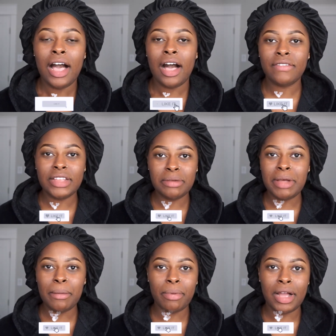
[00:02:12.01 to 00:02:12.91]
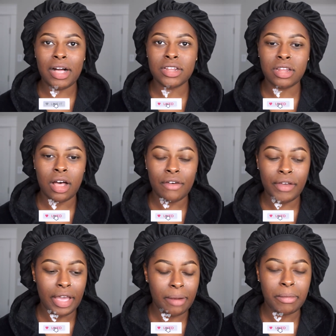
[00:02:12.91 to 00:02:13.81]
I've done my brows
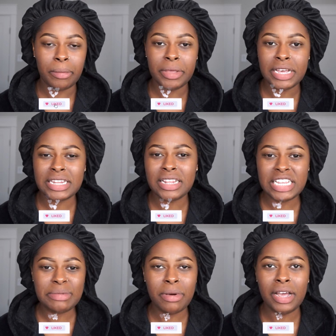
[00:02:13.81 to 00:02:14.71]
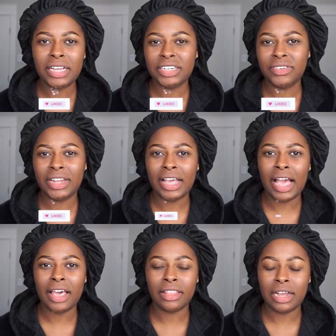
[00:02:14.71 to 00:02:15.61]
off camera because at this point I just feel like
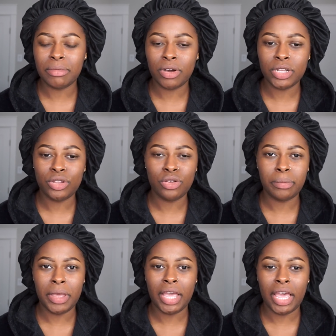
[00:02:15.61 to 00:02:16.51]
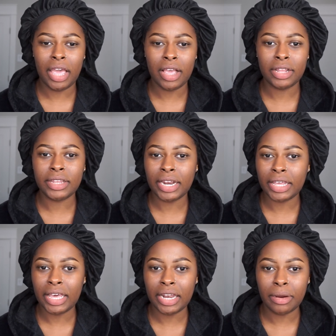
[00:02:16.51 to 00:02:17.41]
either I'm going to make a
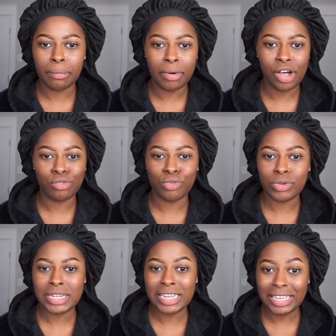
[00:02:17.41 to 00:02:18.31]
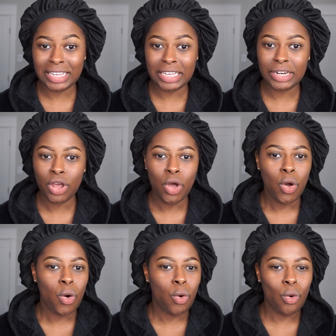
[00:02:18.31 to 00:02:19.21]
dedicated brow routine
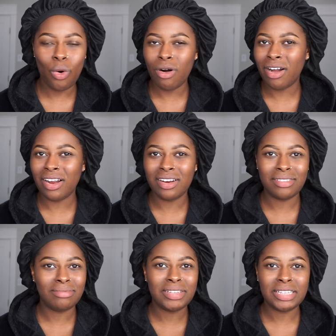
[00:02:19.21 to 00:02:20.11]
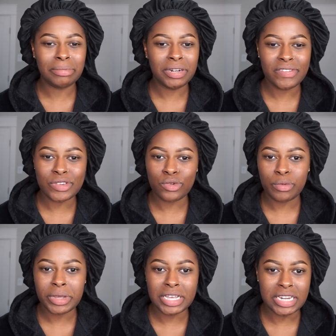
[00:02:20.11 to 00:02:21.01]
or something of the
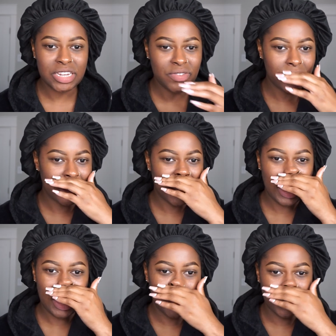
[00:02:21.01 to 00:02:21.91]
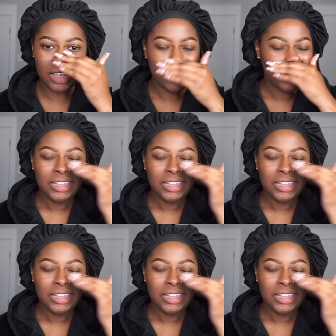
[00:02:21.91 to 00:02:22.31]
sort because I just feel like I